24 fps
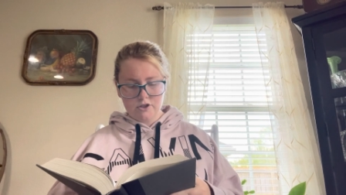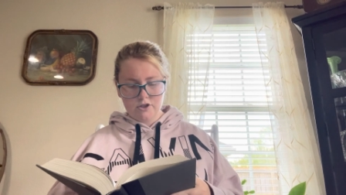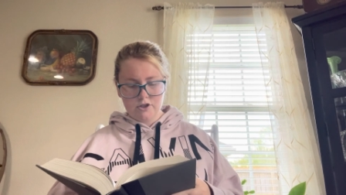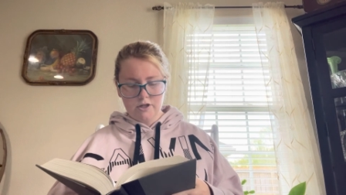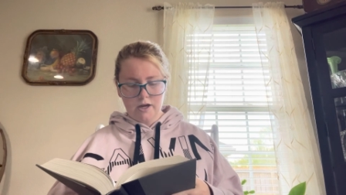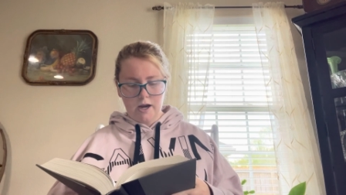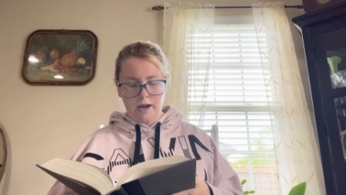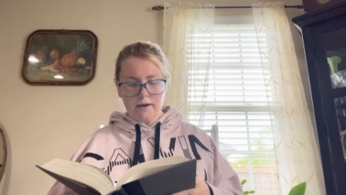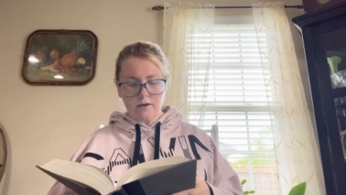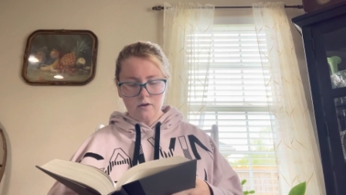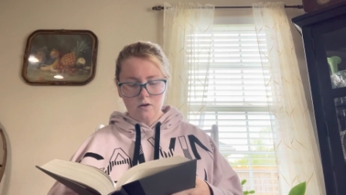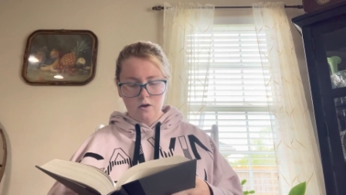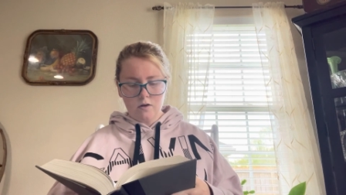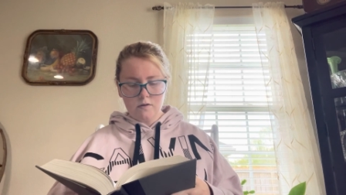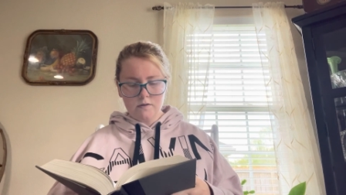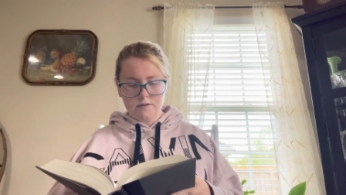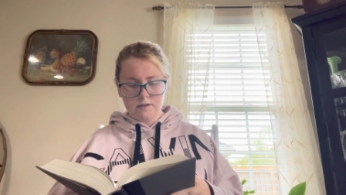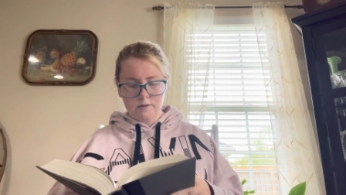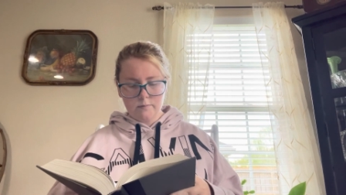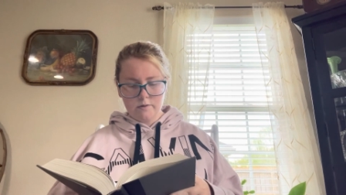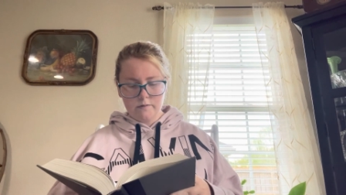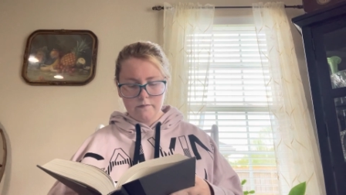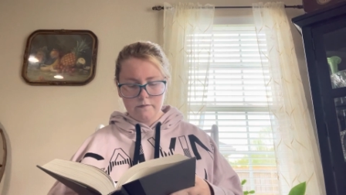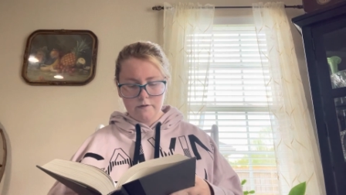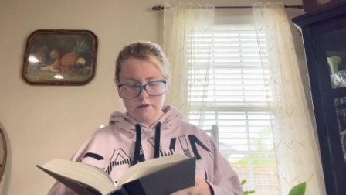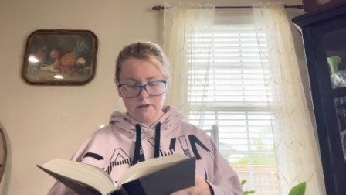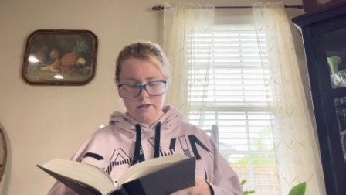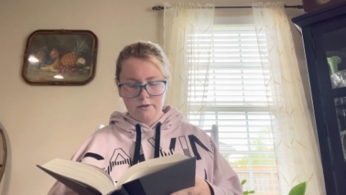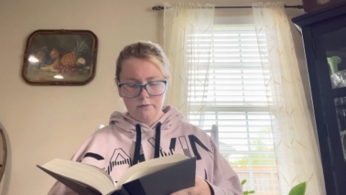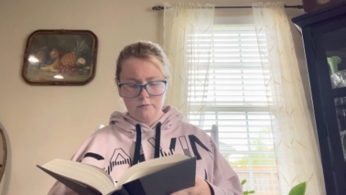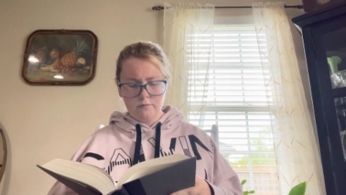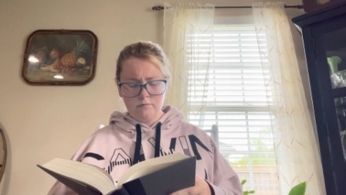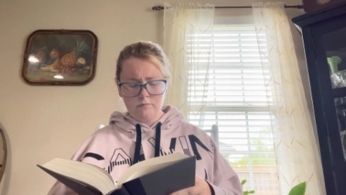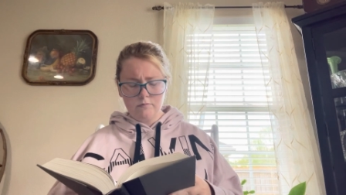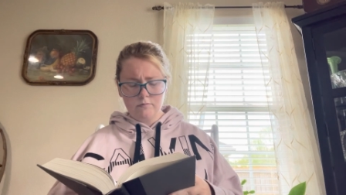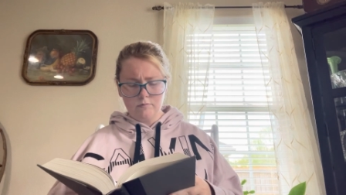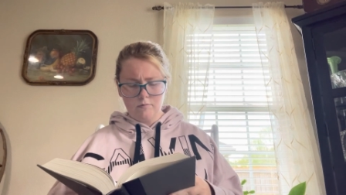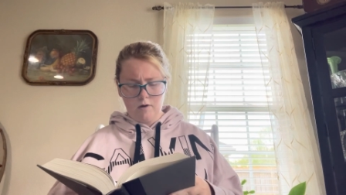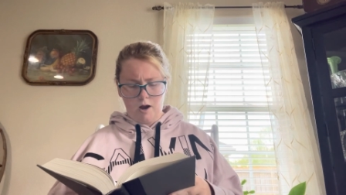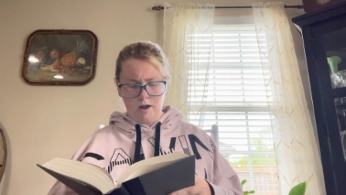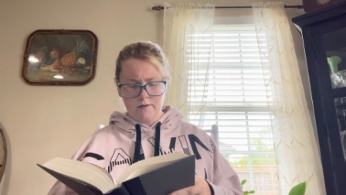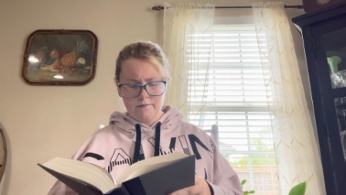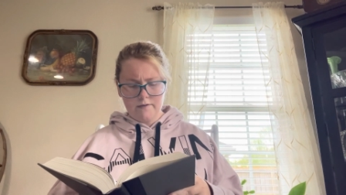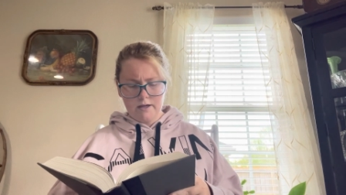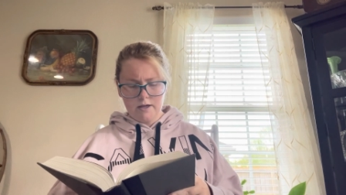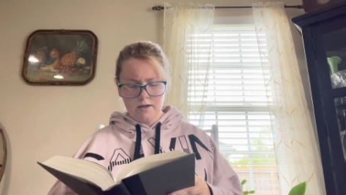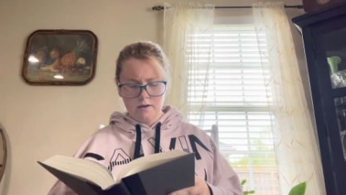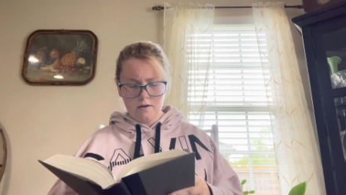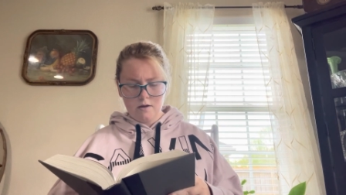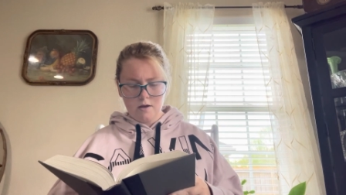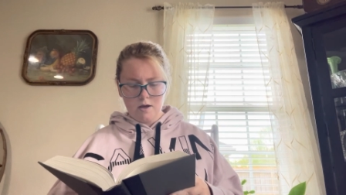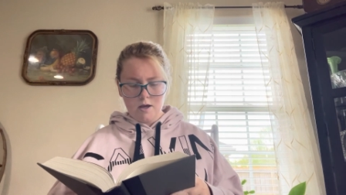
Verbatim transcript: Should I call someone for you? Ravi?